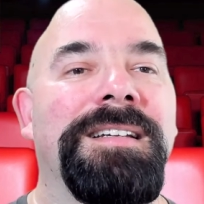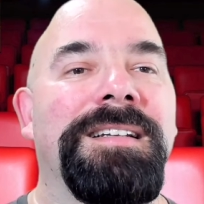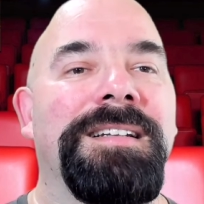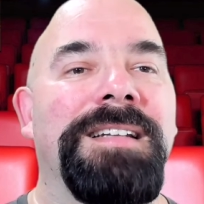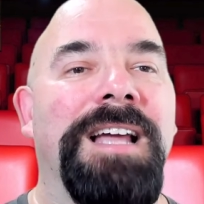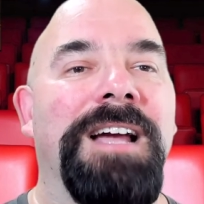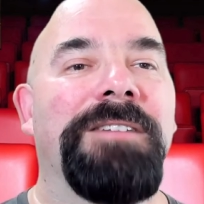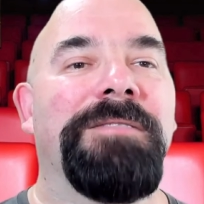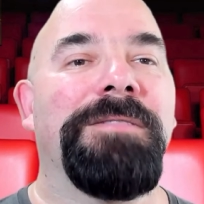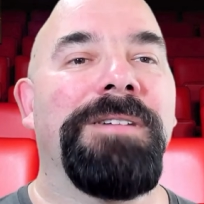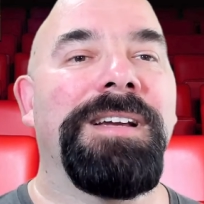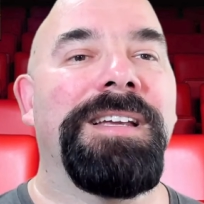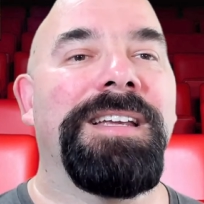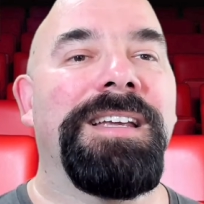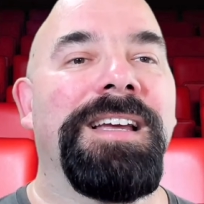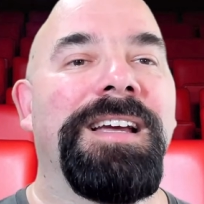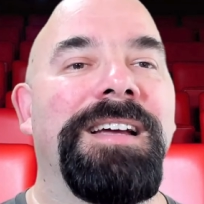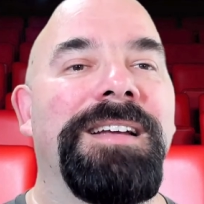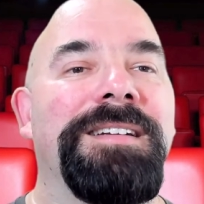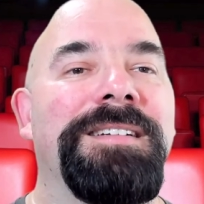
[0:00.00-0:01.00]
Not quite
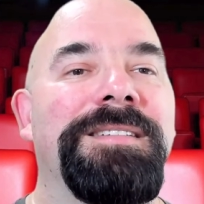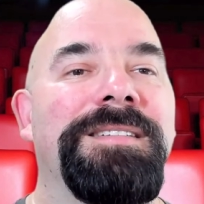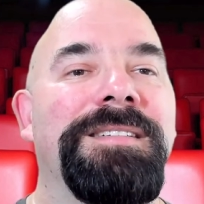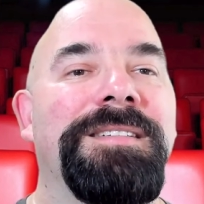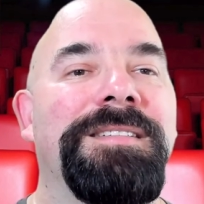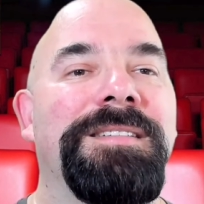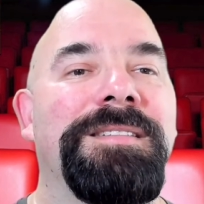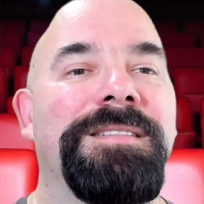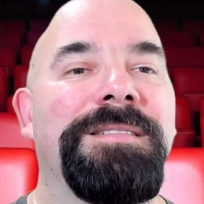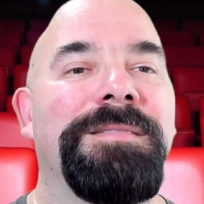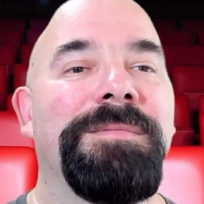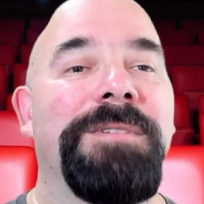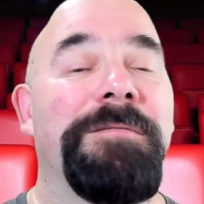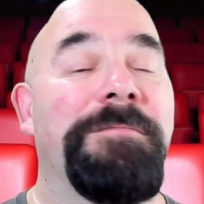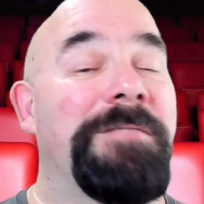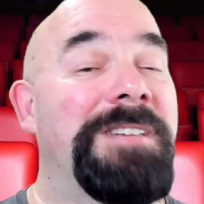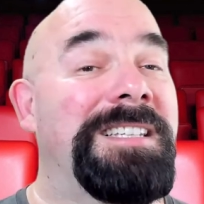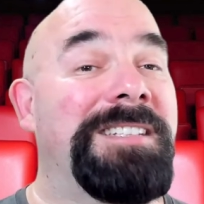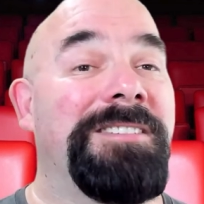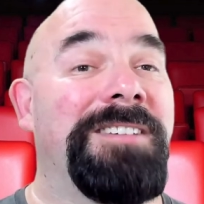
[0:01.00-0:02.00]
yet.
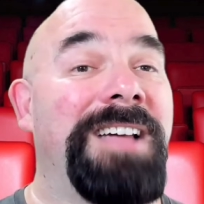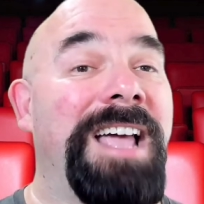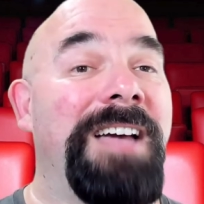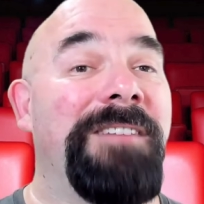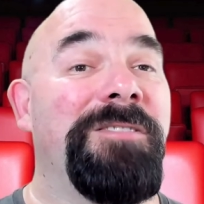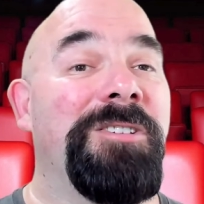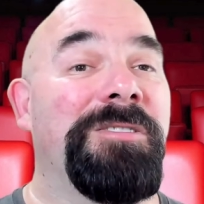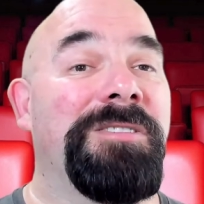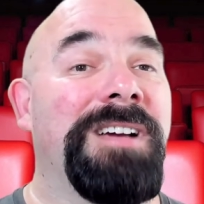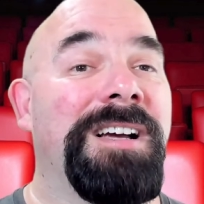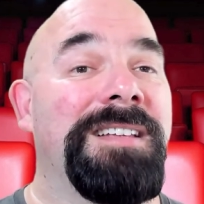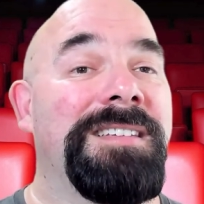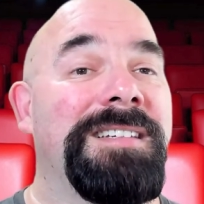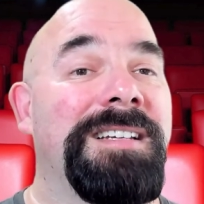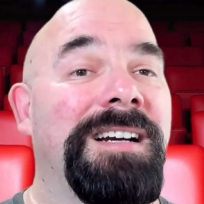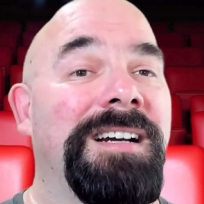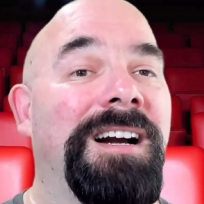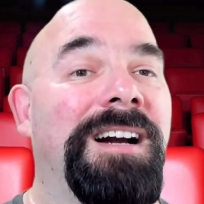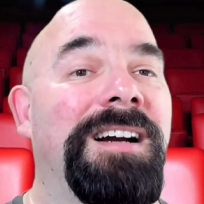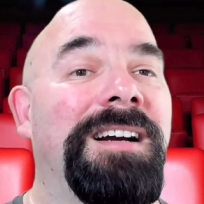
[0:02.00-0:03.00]
We still have no cuts
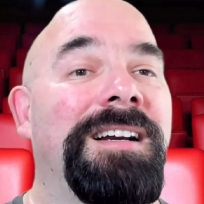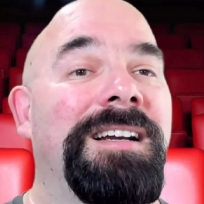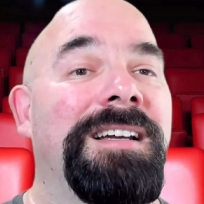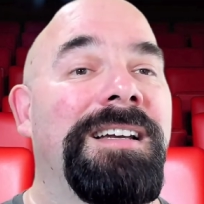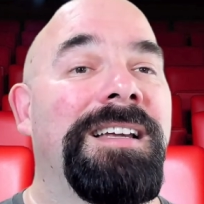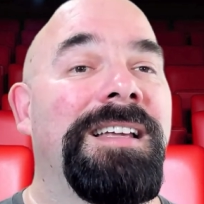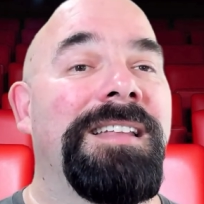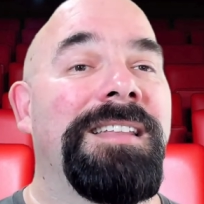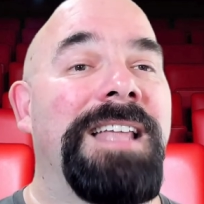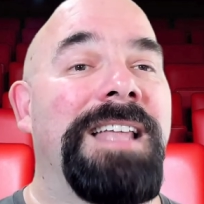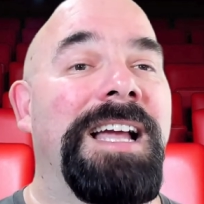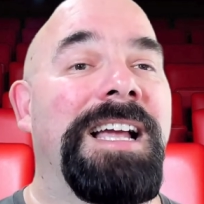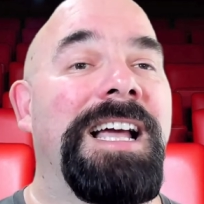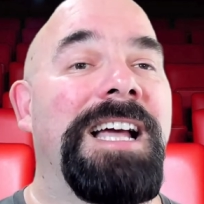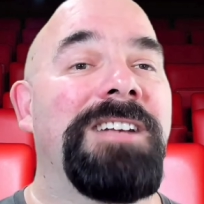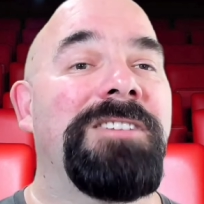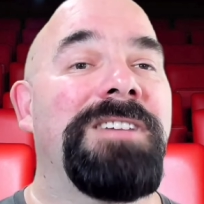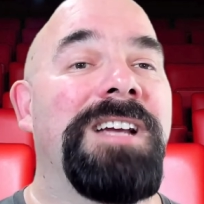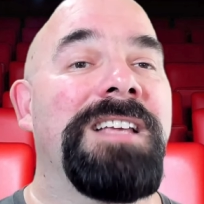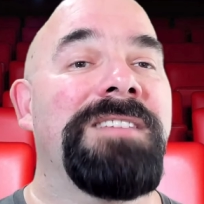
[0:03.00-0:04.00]
here. I
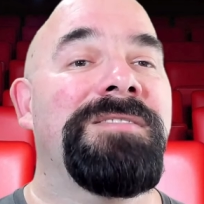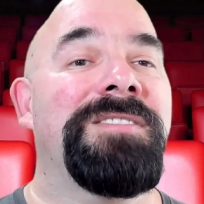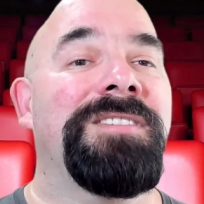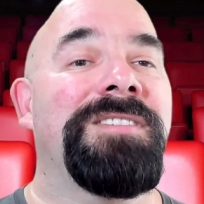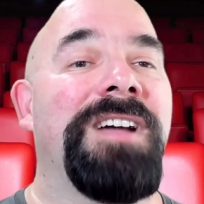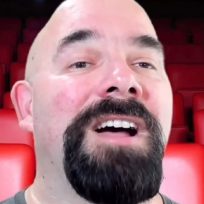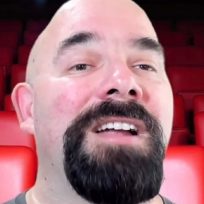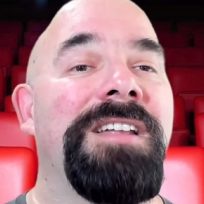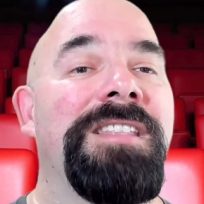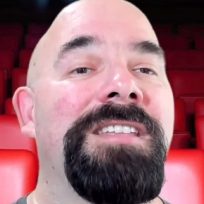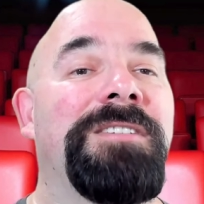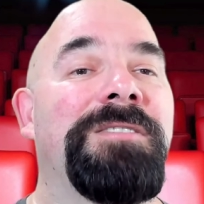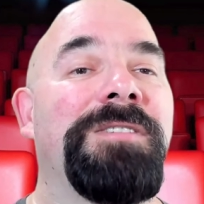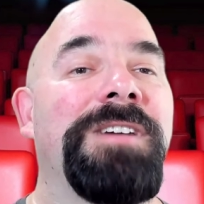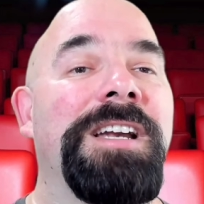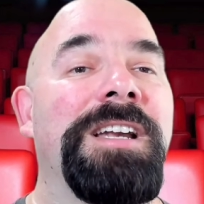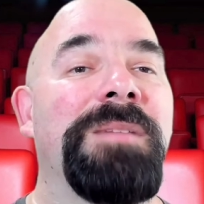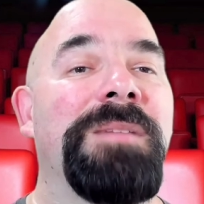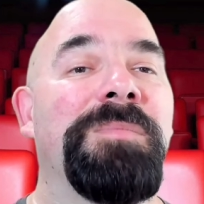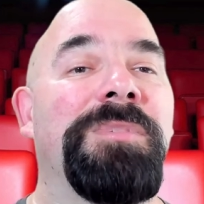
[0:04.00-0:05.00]
got transferred on the
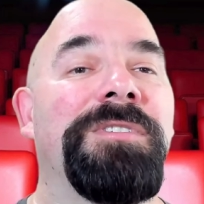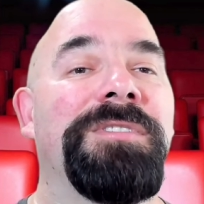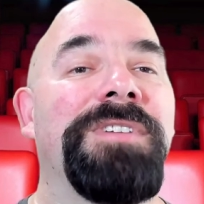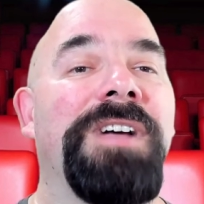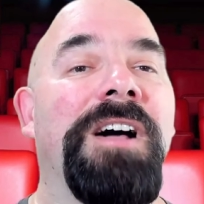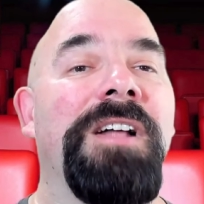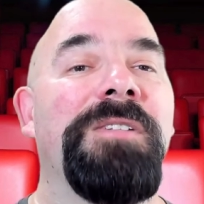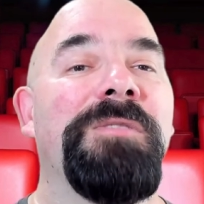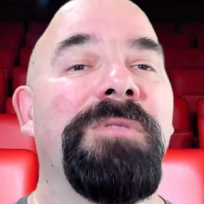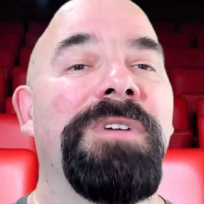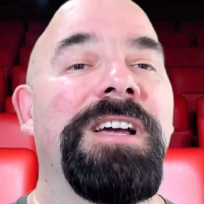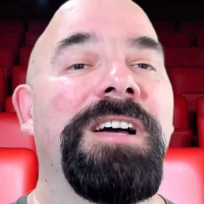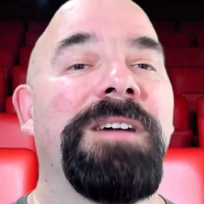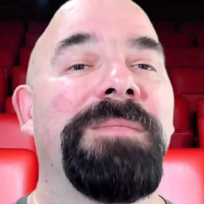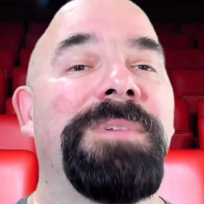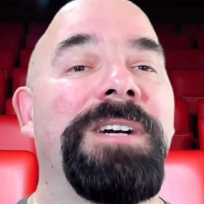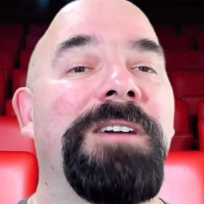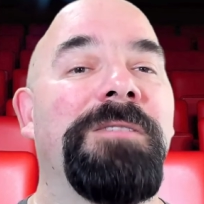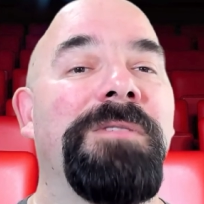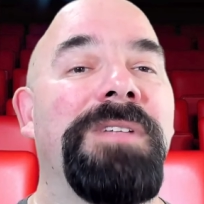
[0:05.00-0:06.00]
crane and pulled all the way
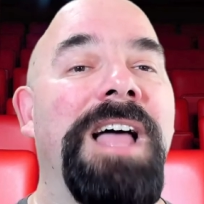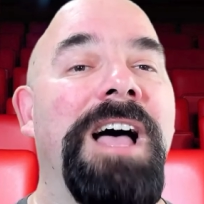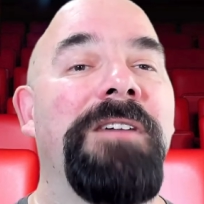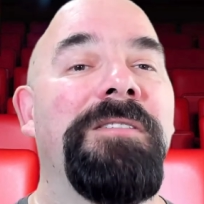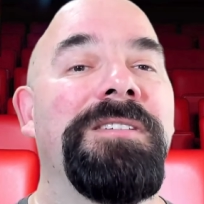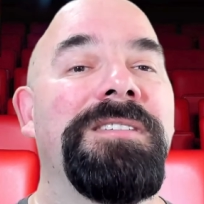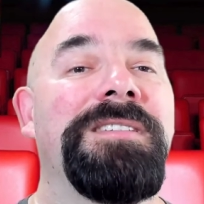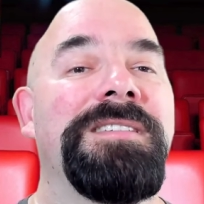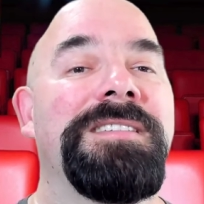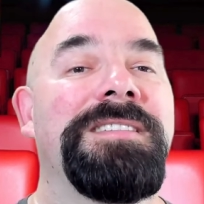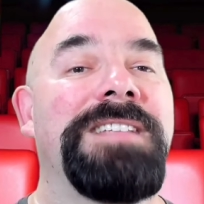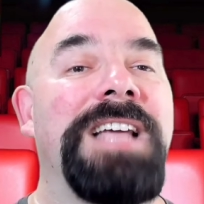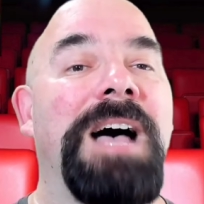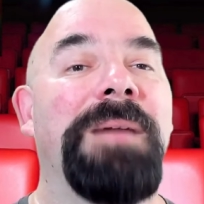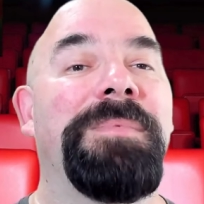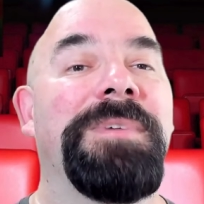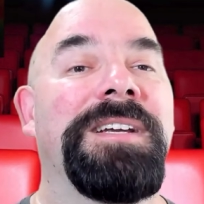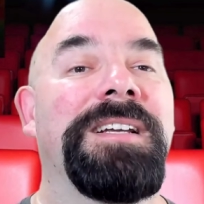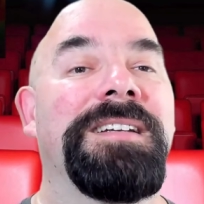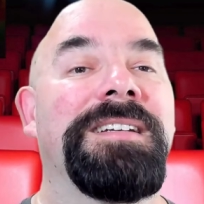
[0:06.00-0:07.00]
up here without
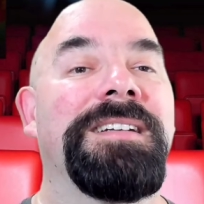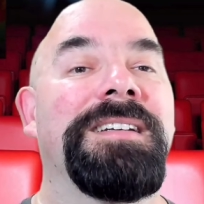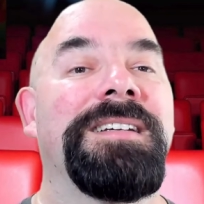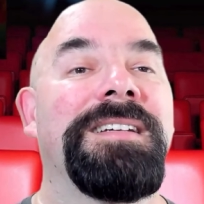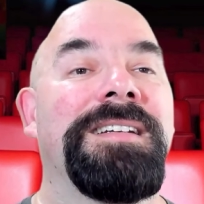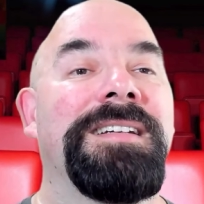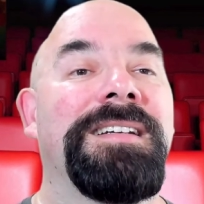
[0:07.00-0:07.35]
stopping.